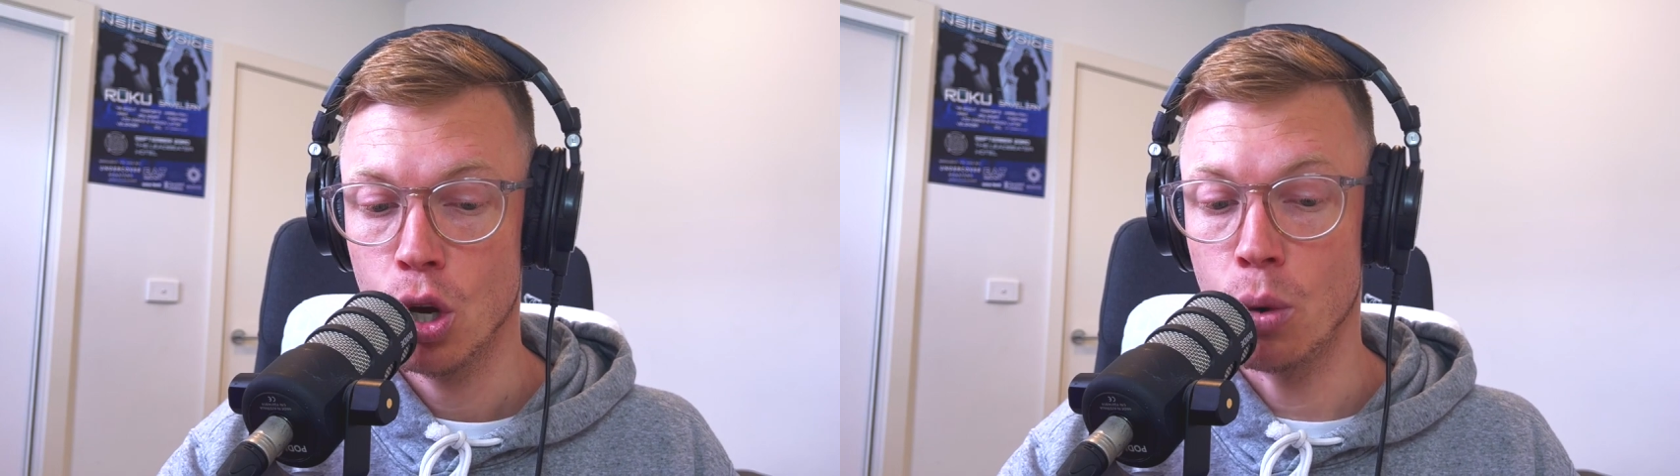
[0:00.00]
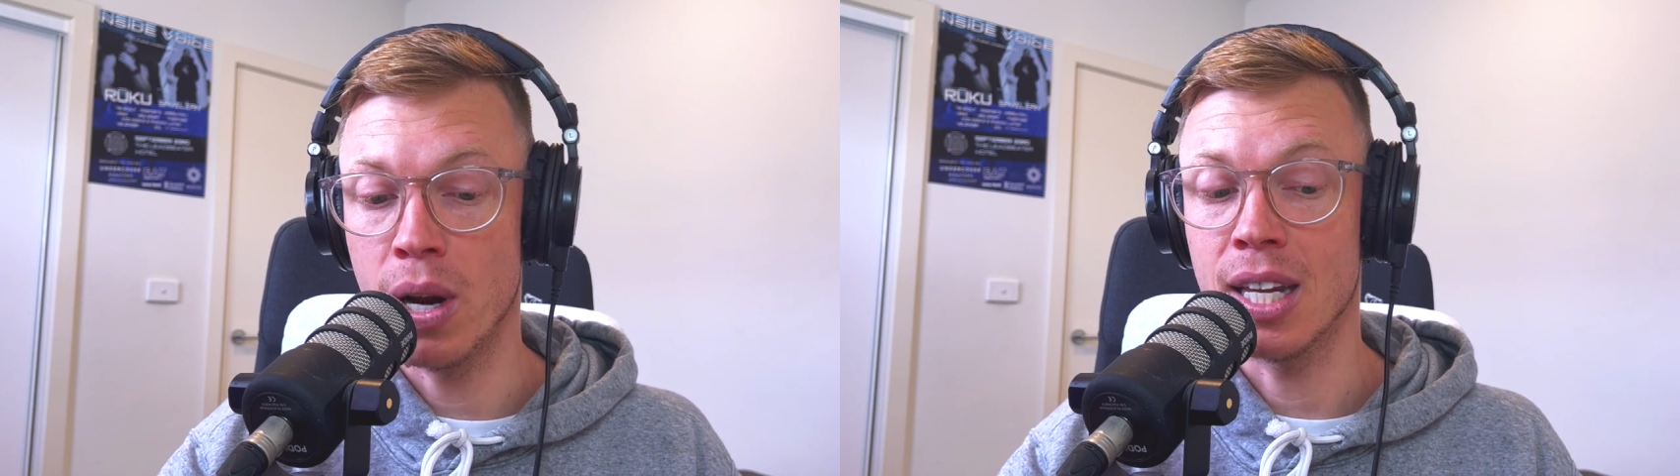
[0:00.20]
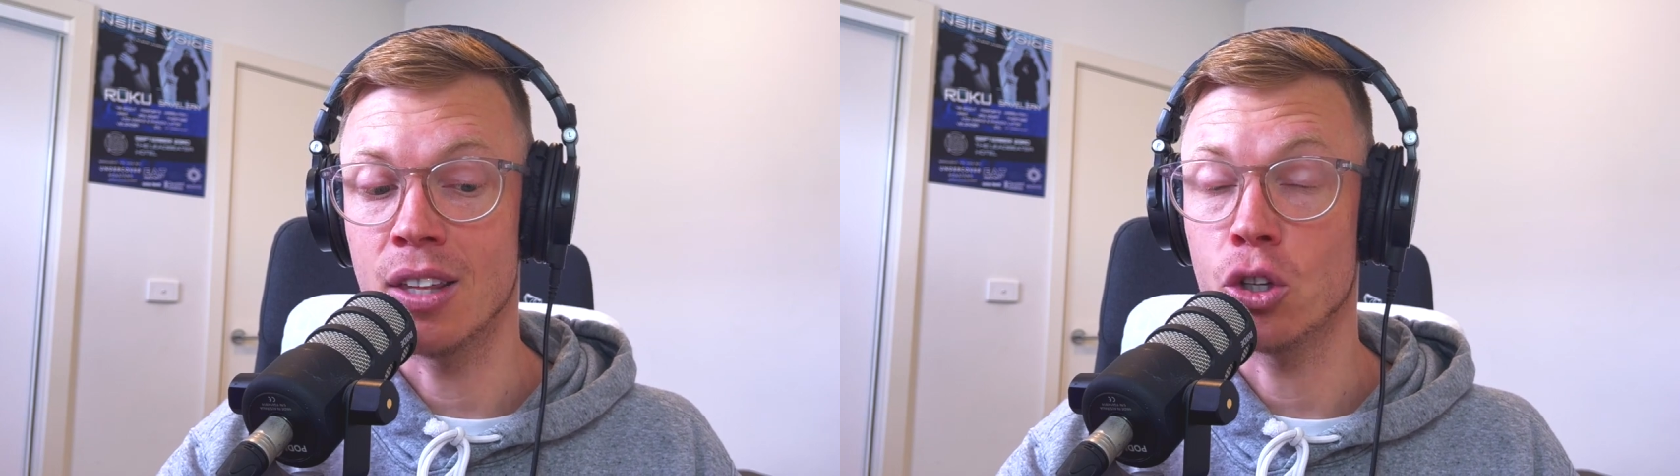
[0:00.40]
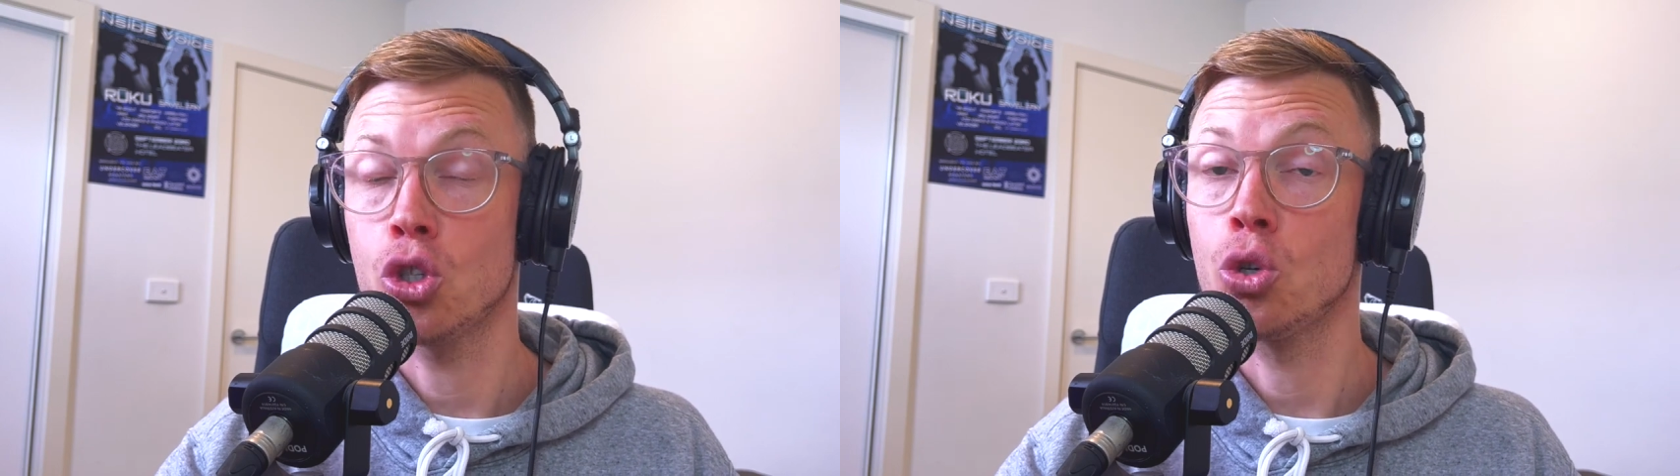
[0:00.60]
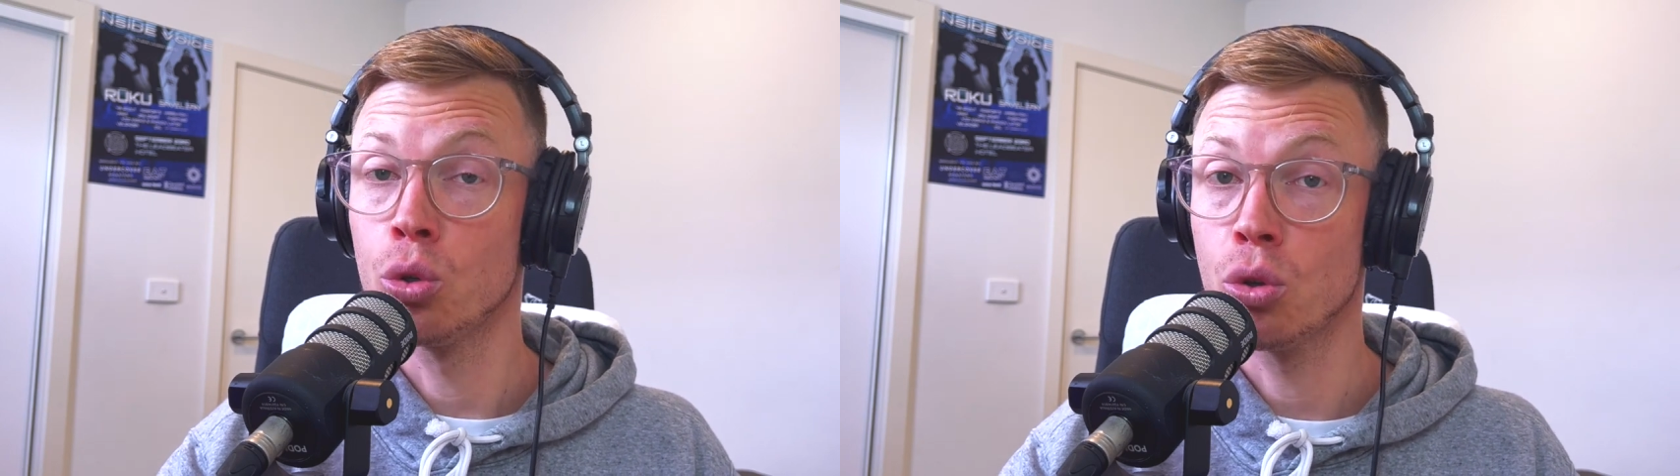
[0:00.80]
who are neither
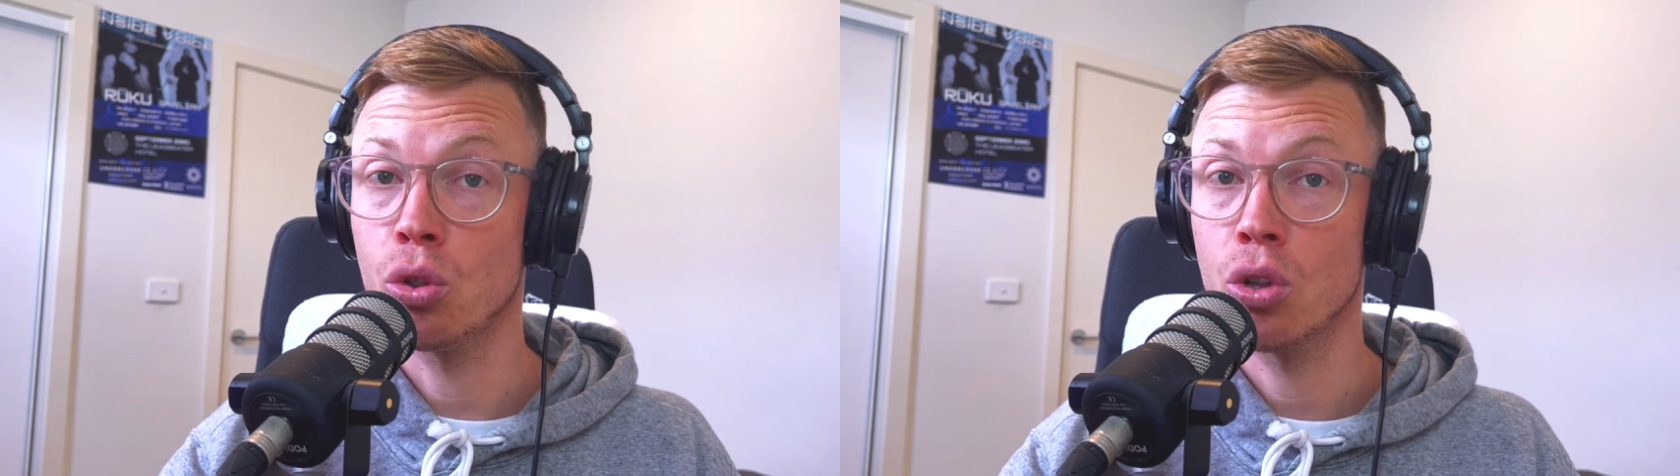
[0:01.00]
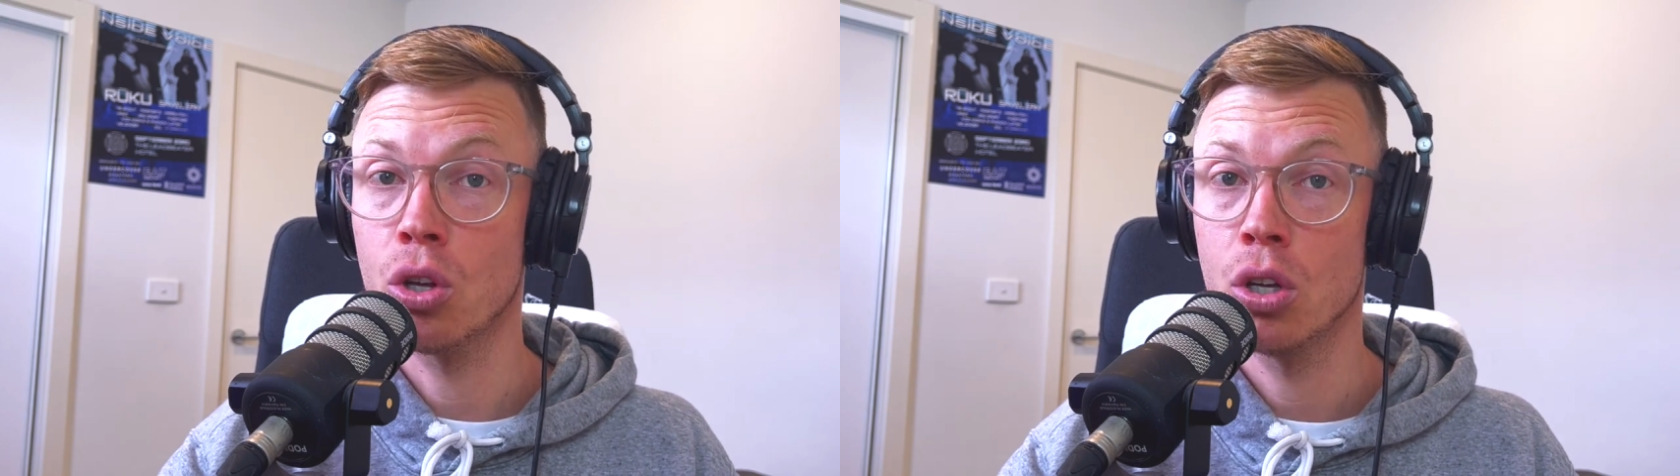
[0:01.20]
truth,